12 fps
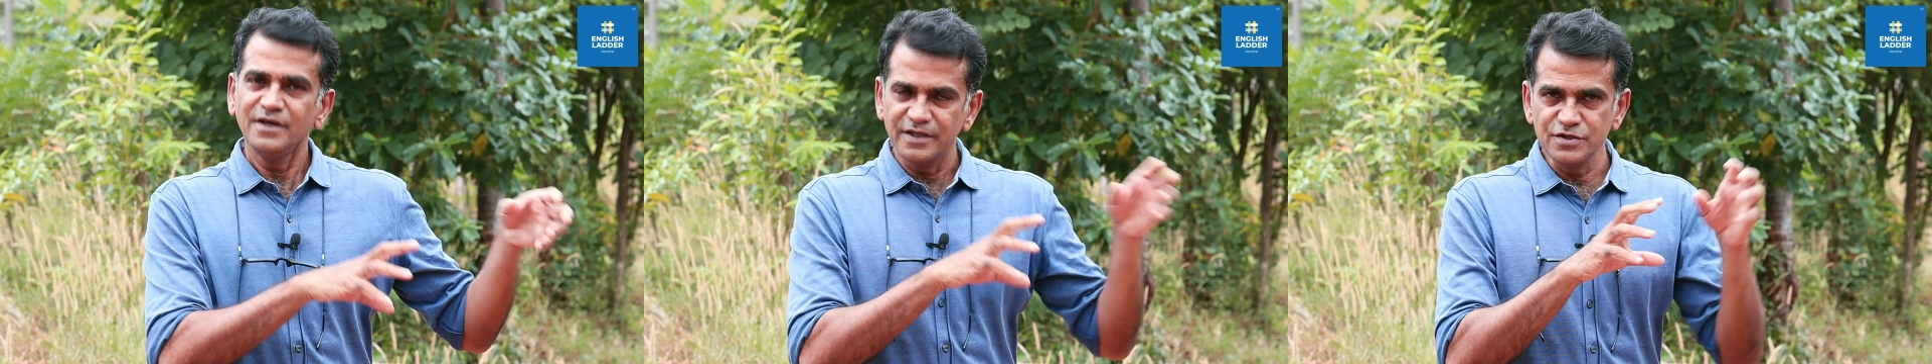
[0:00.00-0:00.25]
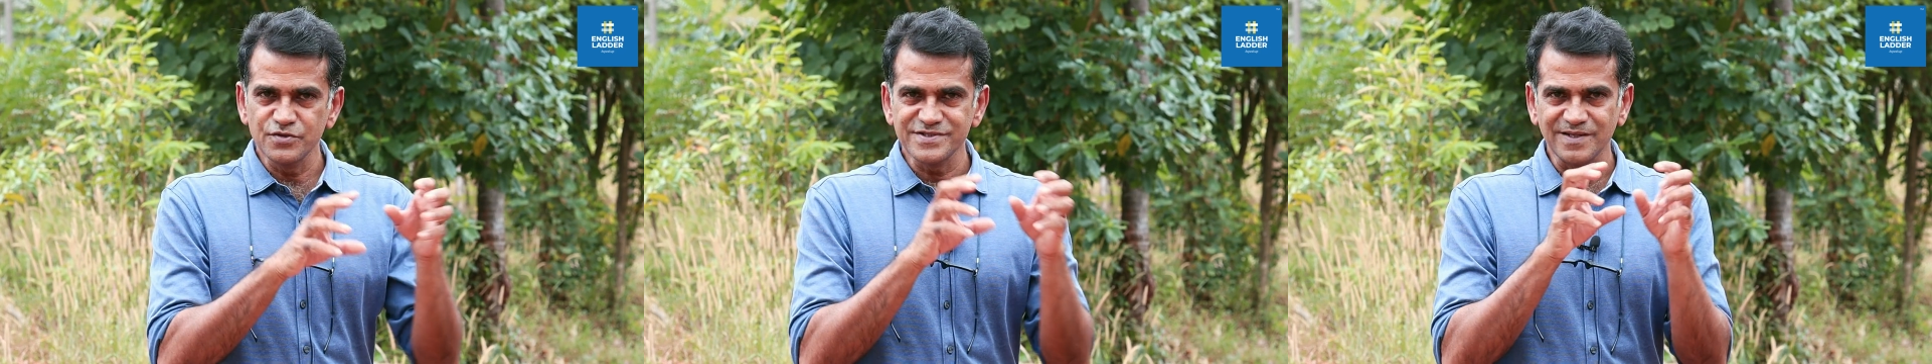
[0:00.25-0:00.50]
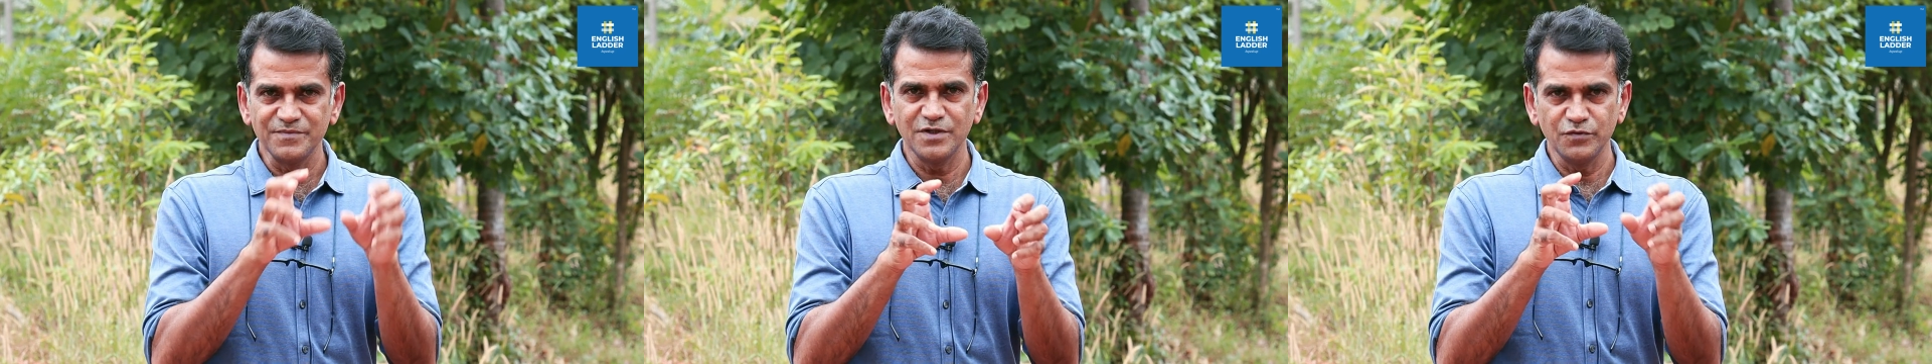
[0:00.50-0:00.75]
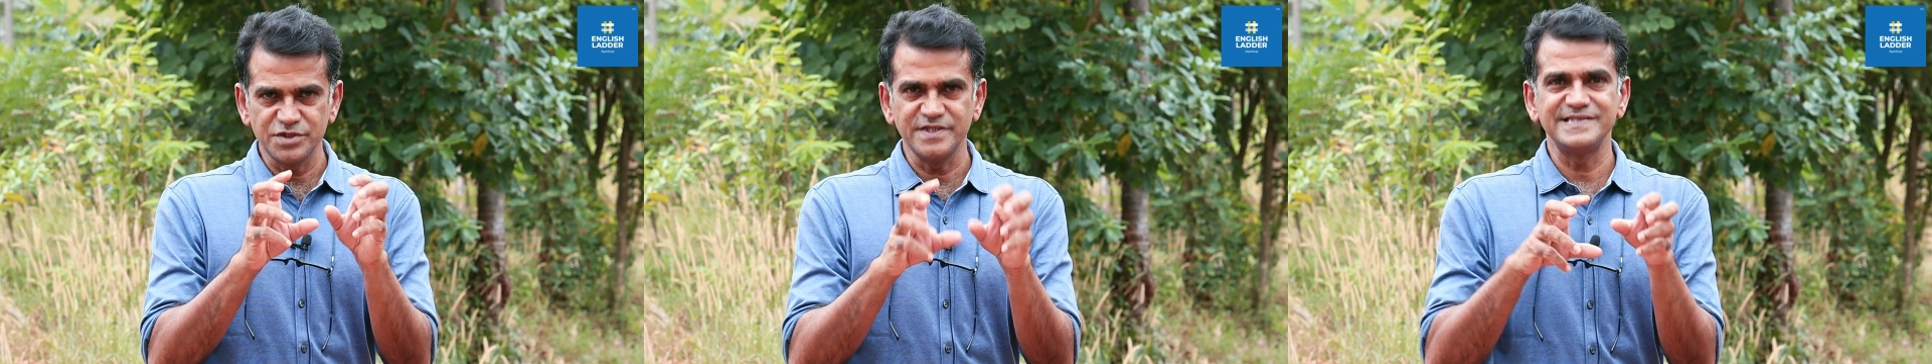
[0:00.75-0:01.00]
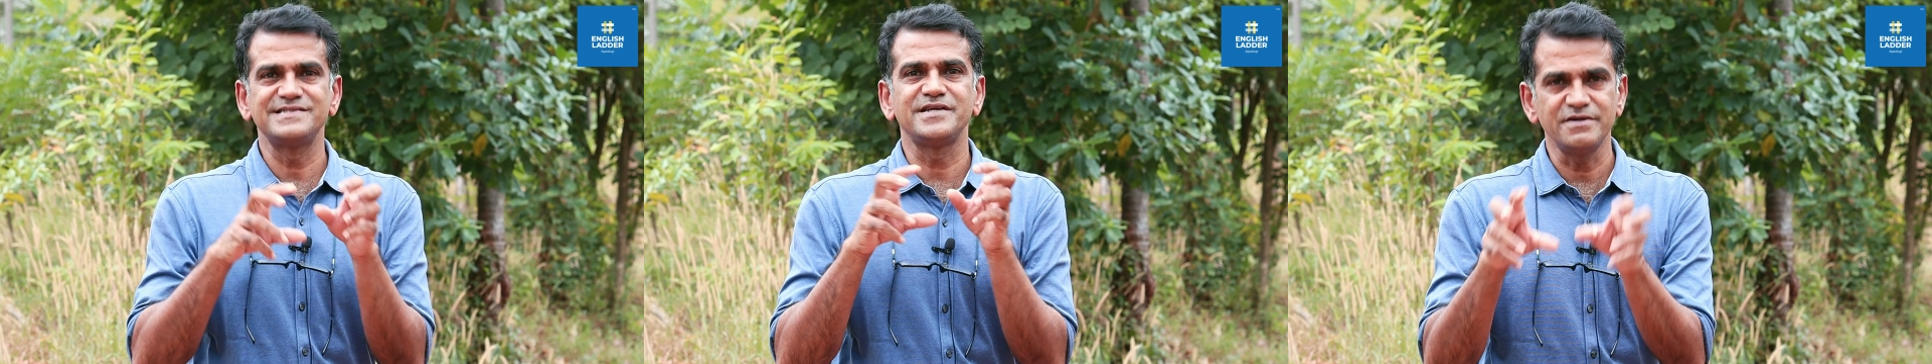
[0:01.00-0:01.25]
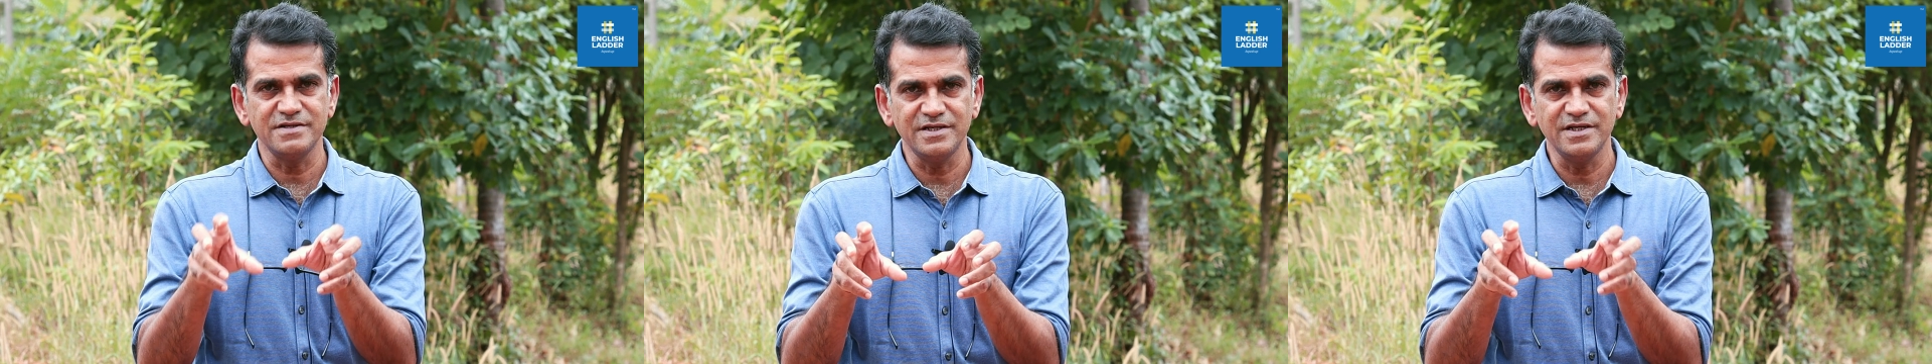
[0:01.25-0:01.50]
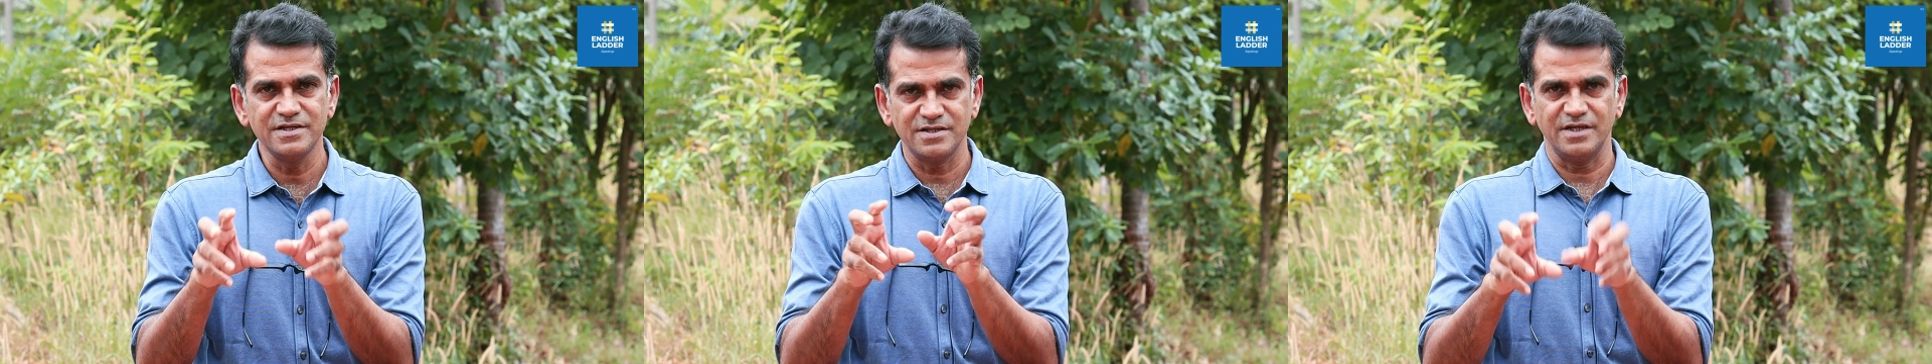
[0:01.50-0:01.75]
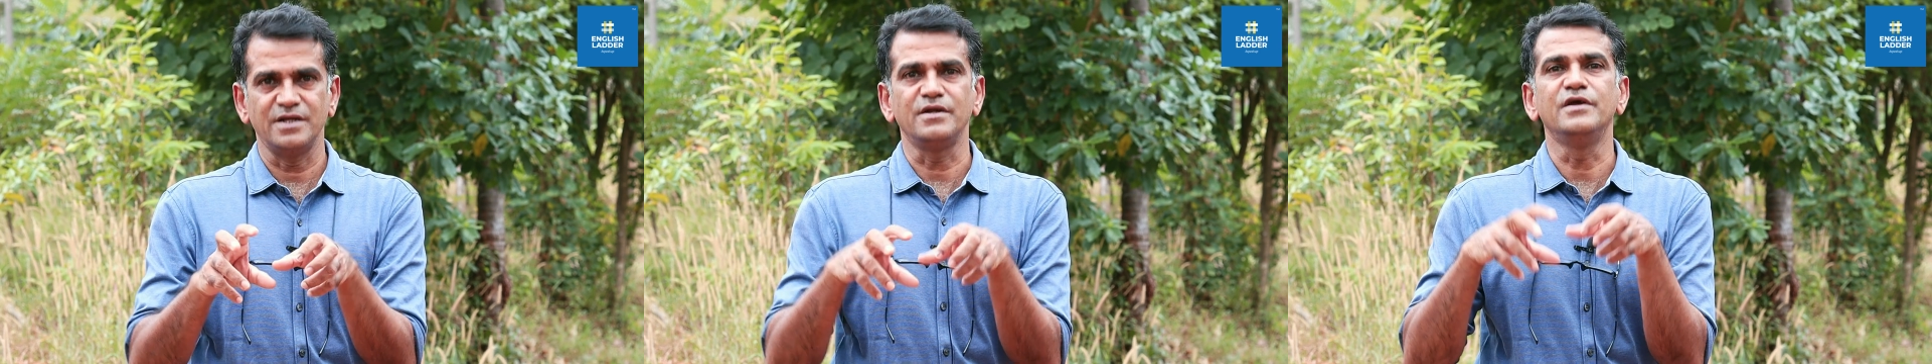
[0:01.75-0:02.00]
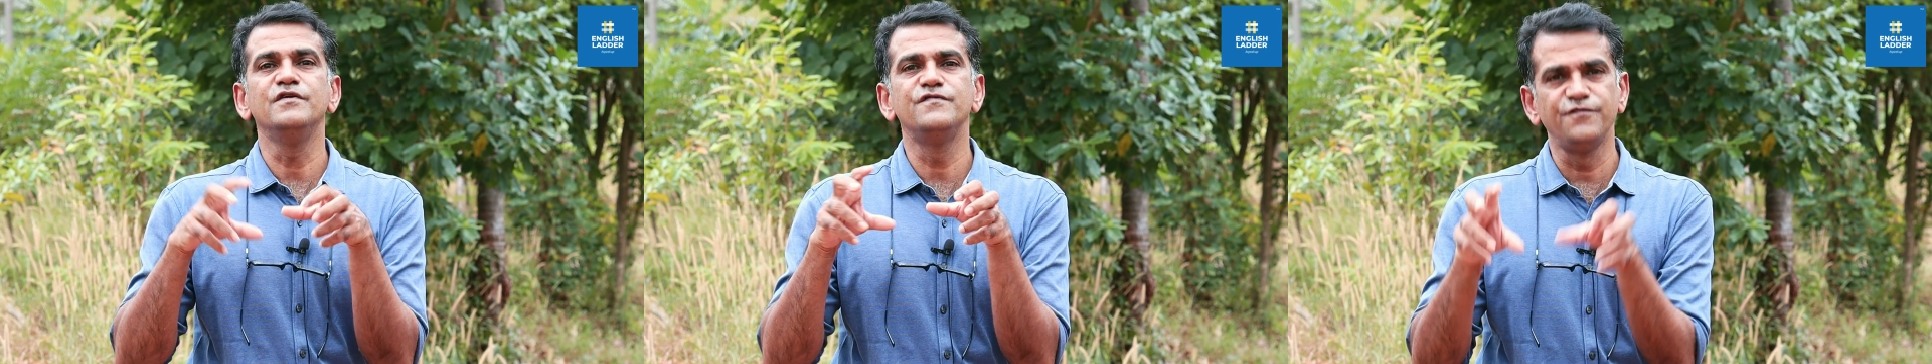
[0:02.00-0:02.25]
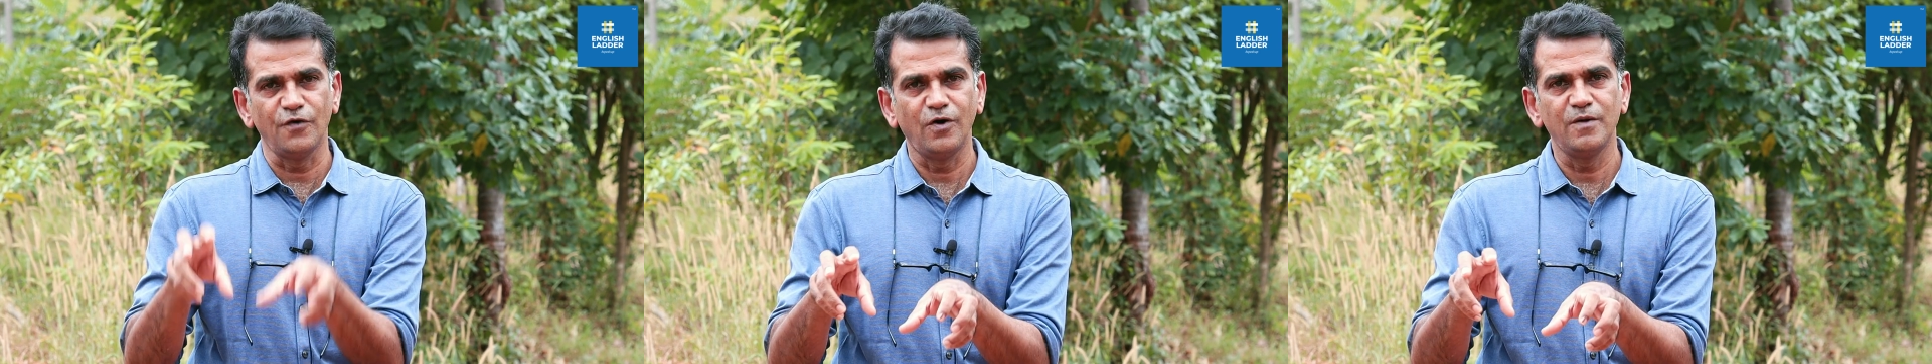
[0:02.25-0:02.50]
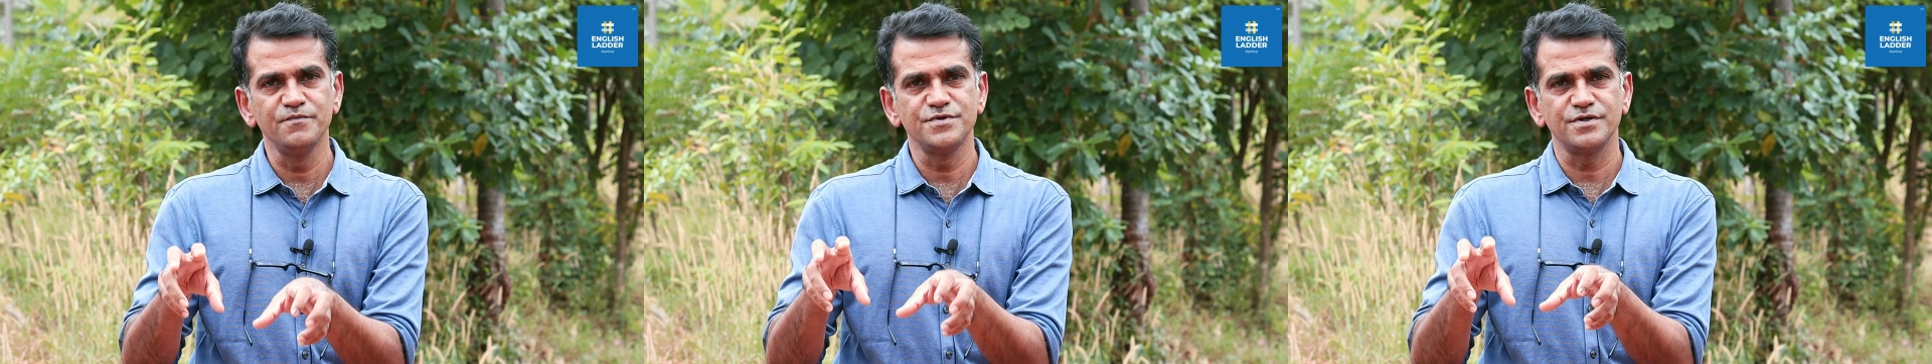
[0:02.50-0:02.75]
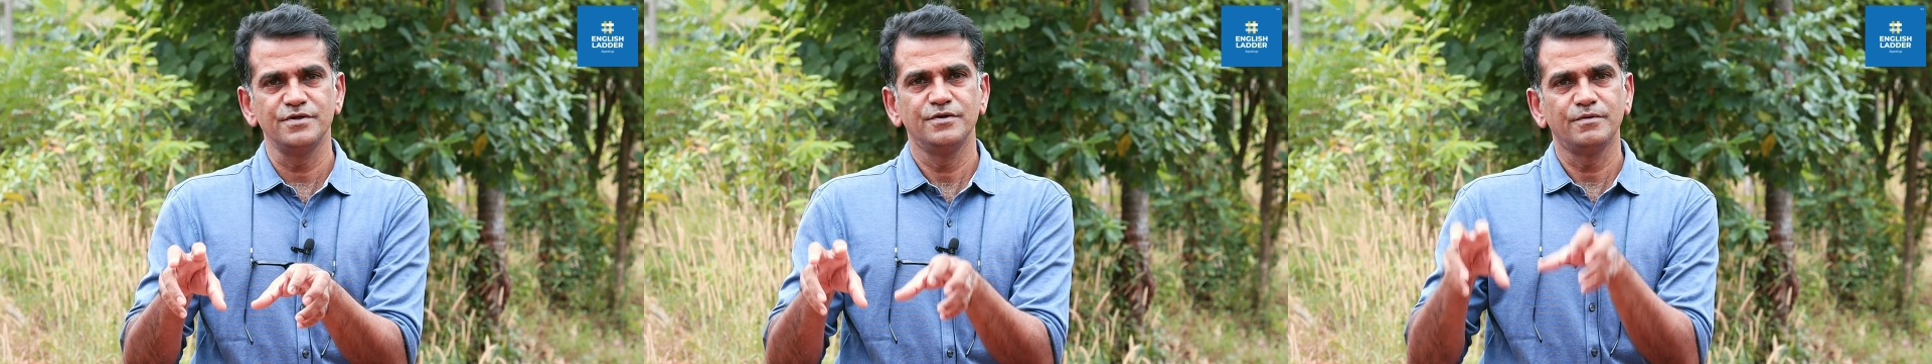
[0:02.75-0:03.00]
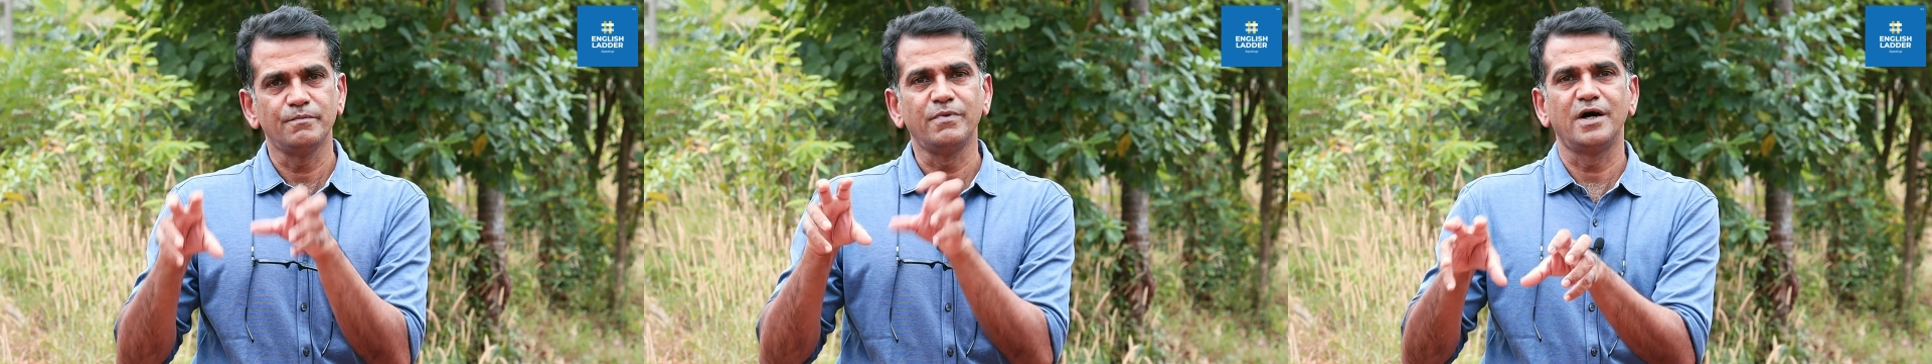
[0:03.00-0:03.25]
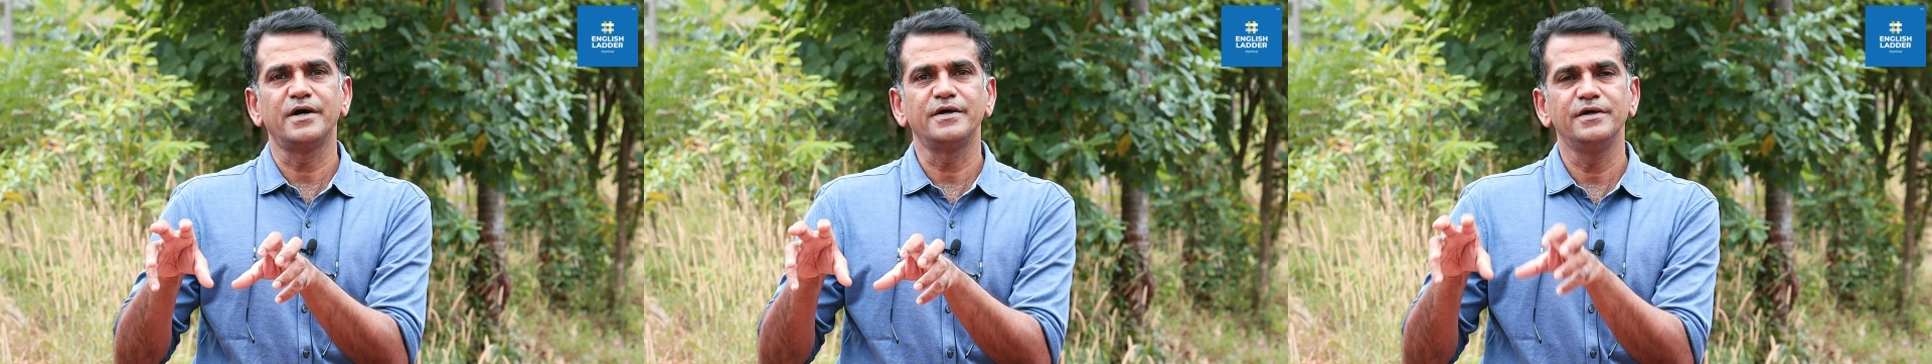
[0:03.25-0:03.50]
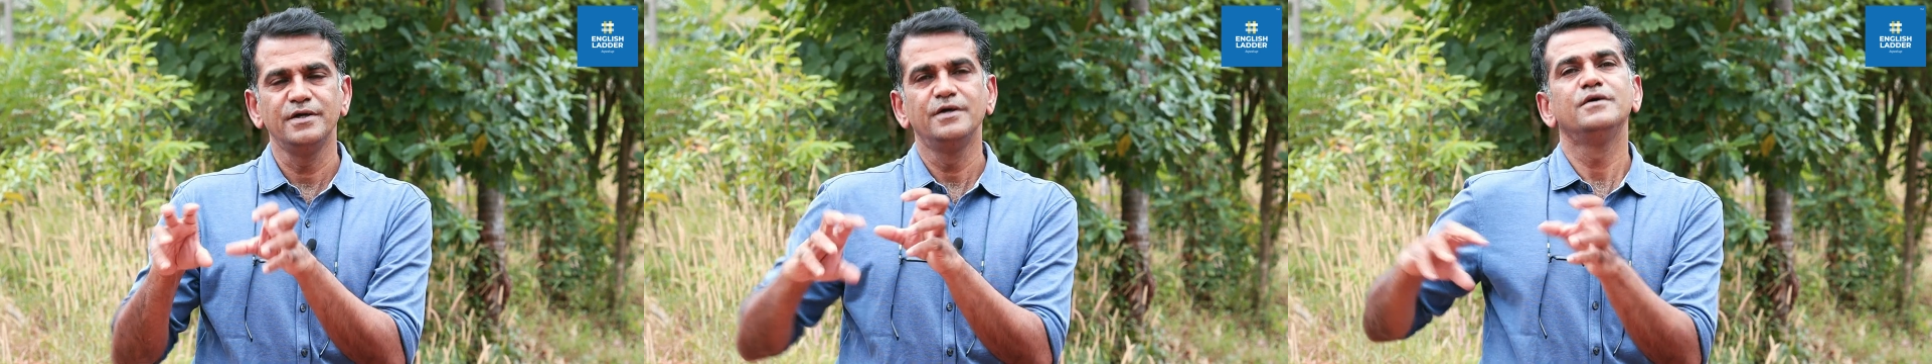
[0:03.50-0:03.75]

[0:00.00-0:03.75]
into something which is studied and informed by